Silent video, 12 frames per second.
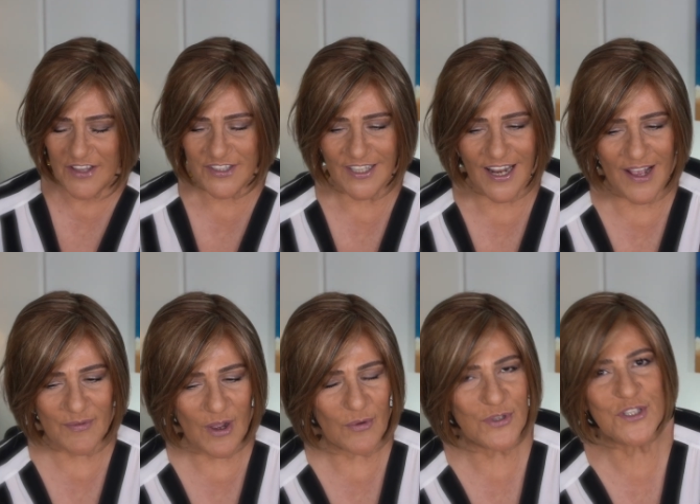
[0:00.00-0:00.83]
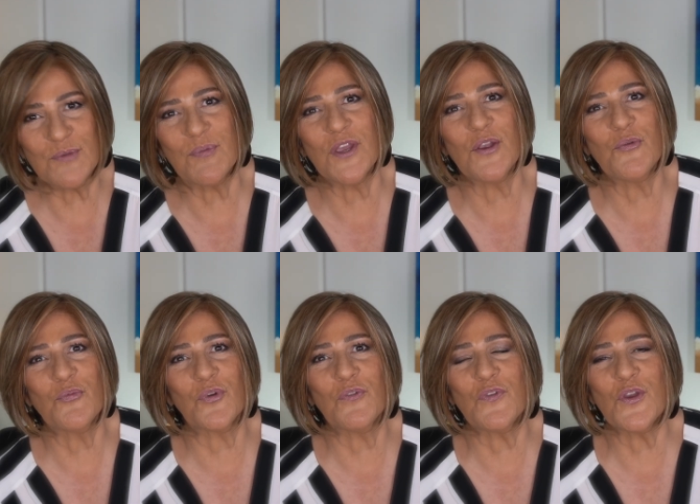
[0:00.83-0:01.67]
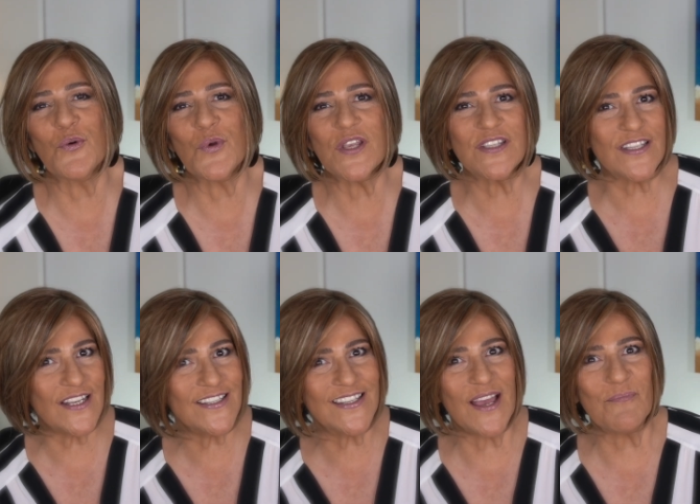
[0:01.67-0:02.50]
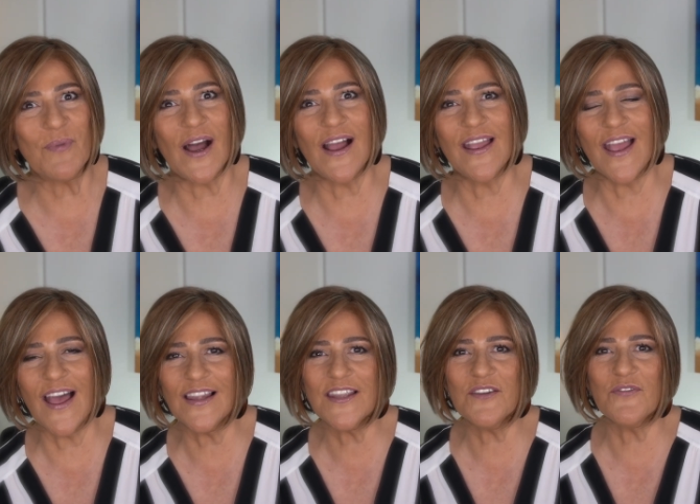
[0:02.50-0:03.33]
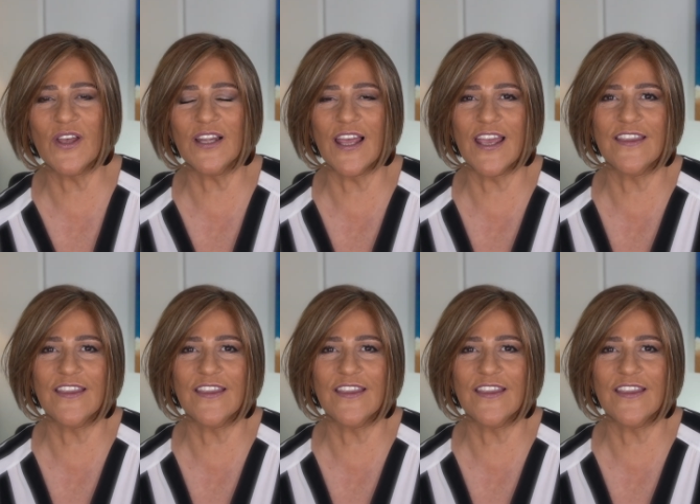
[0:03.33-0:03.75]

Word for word: Today I'm going to be reviewing Sunset by Ellen Wille